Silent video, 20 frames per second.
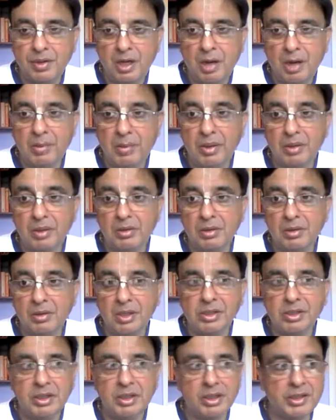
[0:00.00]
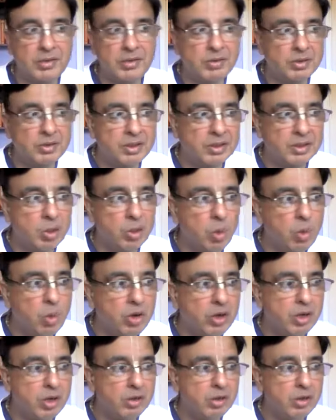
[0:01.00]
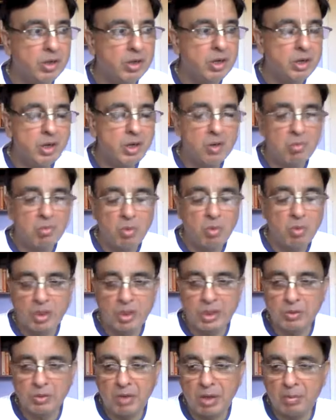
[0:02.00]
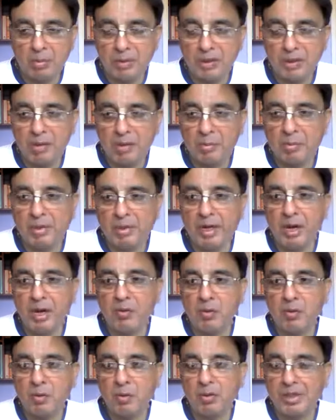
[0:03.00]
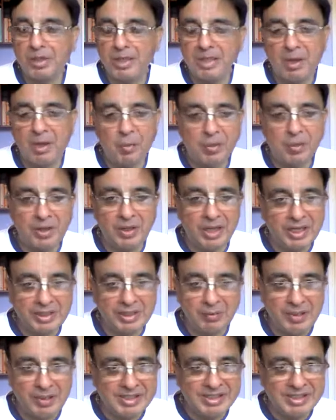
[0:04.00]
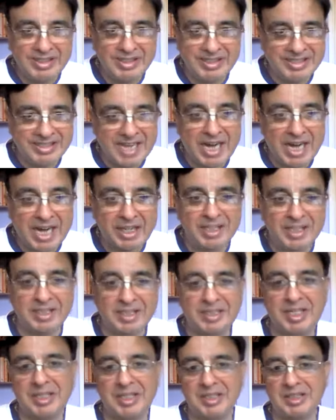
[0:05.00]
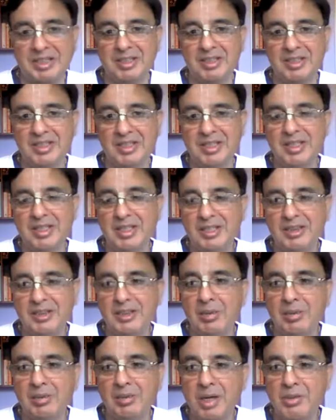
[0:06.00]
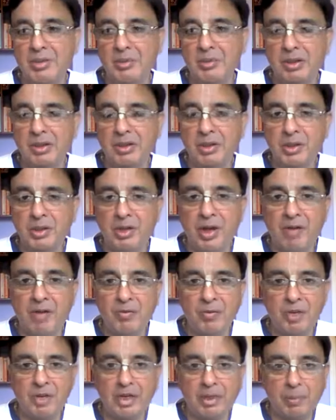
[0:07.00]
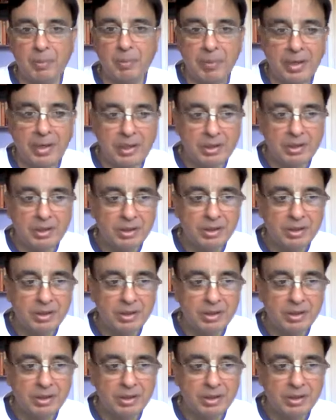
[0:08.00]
I mean, Narsimha Dev, there's an ugar mood as well, but you have to be careful with that. You know, when he's in his angry state, sometimes I think you have like a big